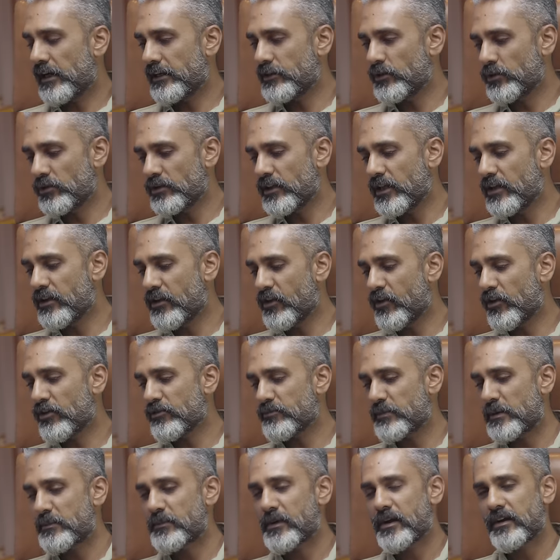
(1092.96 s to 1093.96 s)
I don't think a lot
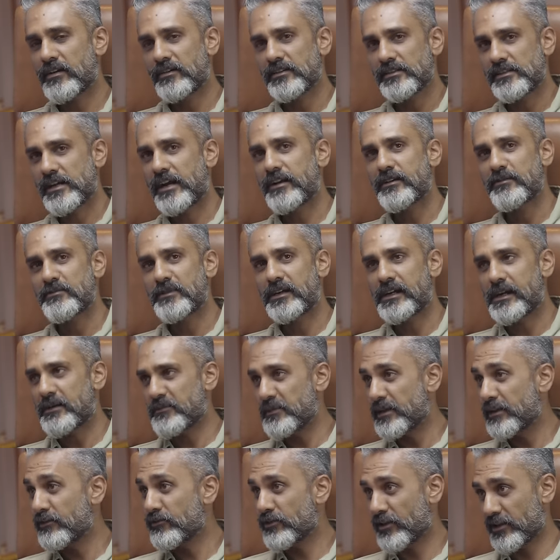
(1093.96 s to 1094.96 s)
of people understand it, but let
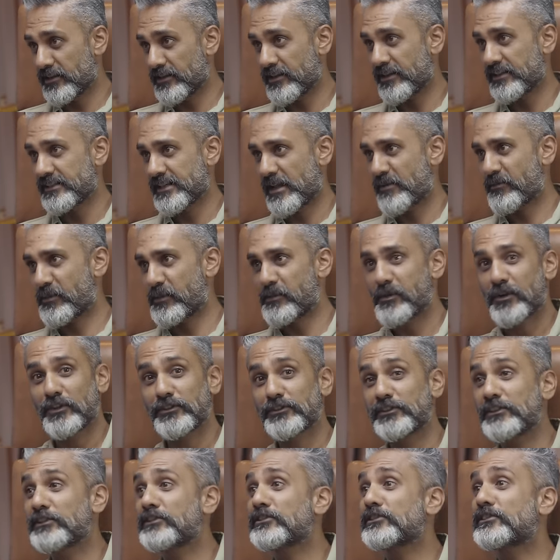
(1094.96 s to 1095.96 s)
me give you another example
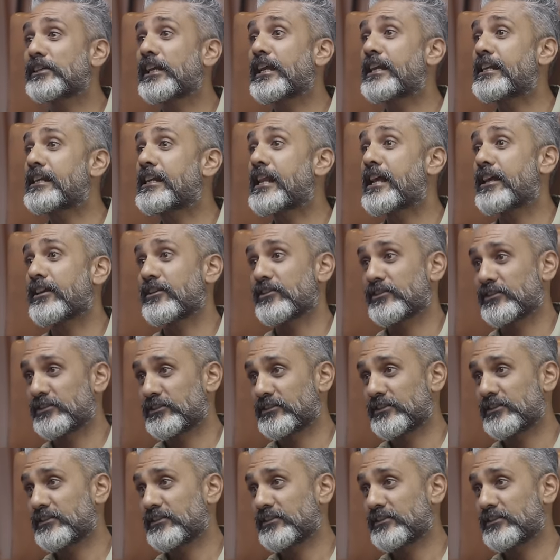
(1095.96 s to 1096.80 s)
because this is hilarious.